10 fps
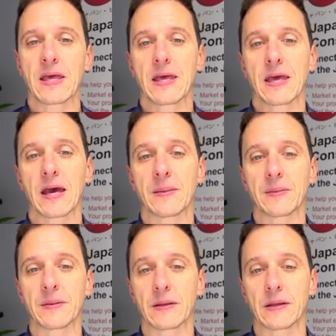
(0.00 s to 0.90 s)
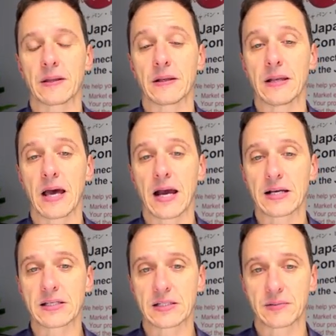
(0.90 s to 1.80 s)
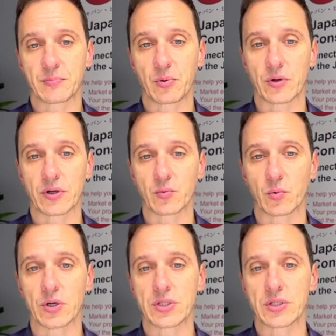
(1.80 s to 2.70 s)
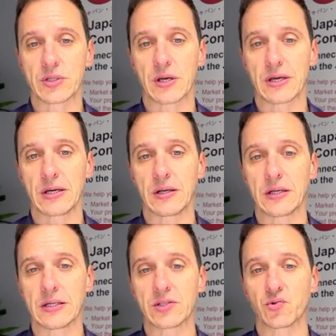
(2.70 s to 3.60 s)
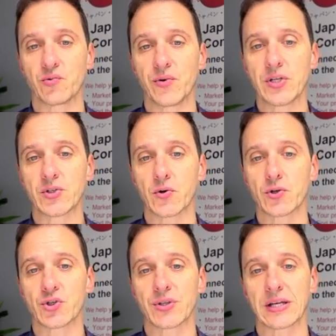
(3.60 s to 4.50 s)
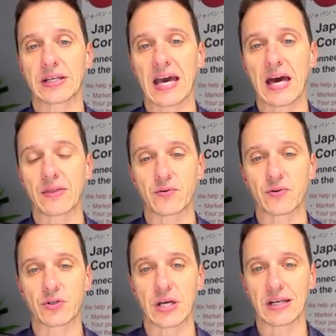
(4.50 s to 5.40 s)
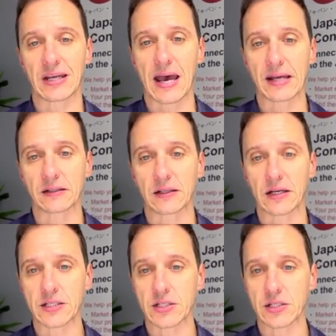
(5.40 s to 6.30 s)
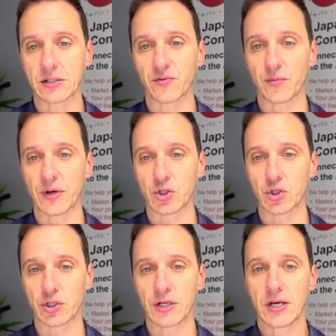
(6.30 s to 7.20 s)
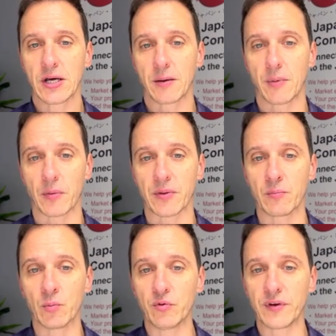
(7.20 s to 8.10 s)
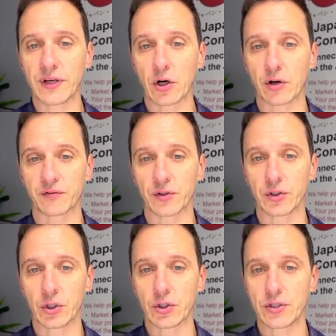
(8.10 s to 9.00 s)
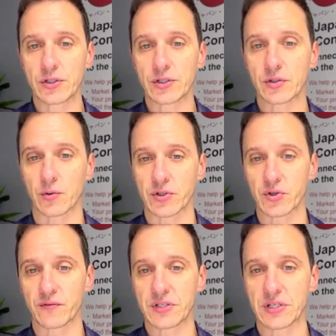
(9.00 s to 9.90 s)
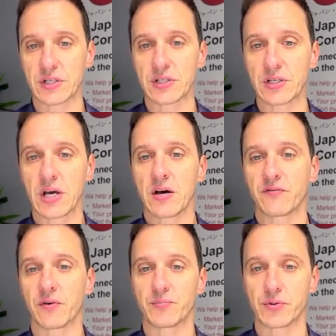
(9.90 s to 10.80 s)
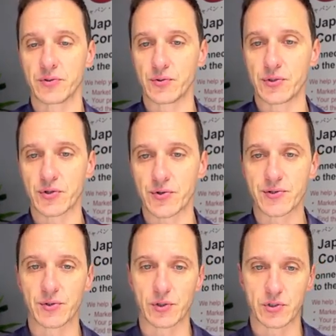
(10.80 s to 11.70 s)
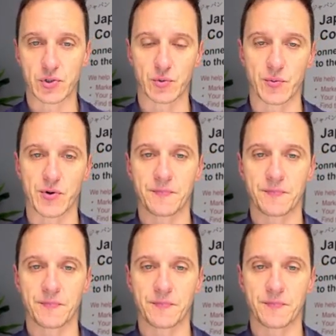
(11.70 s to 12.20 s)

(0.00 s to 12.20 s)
And the last point was it is research that gathers and analyzes information about the moving of goods or services from producer to consumer.